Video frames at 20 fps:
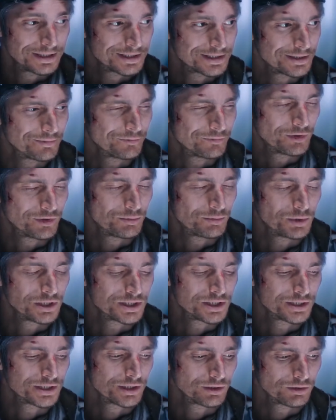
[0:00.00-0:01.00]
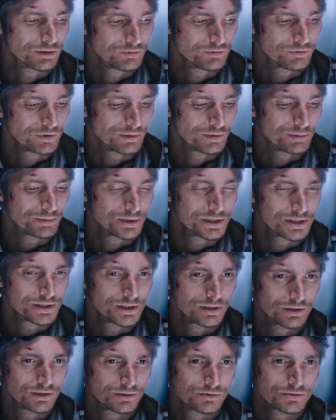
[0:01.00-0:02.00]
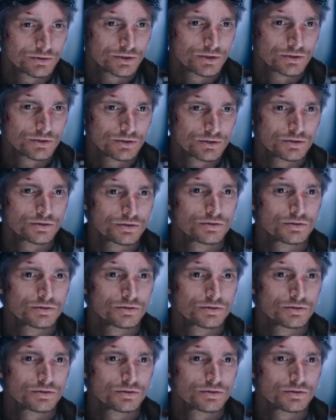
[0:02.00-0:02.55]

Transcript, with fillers: many lives, but Constance cannot know this.